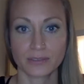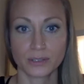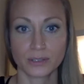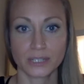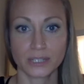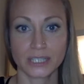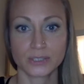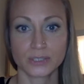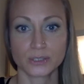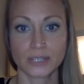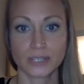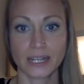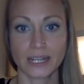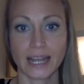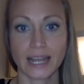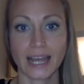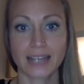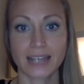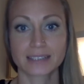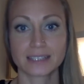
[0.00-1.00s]
good internet
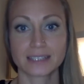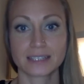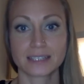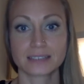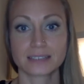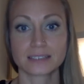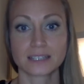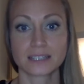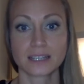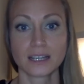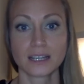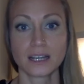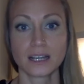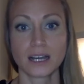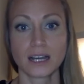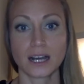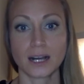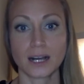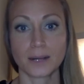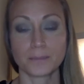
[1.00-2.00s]
access.
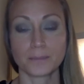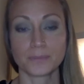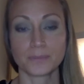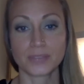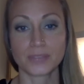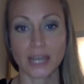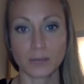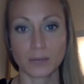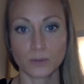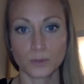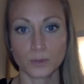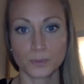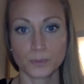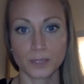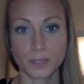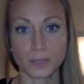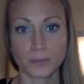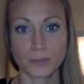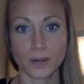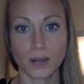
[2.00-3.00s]
Um, that won't be
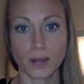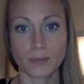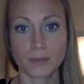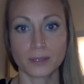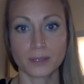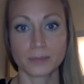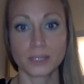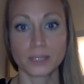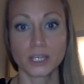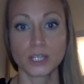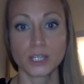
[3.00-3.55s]
a problem.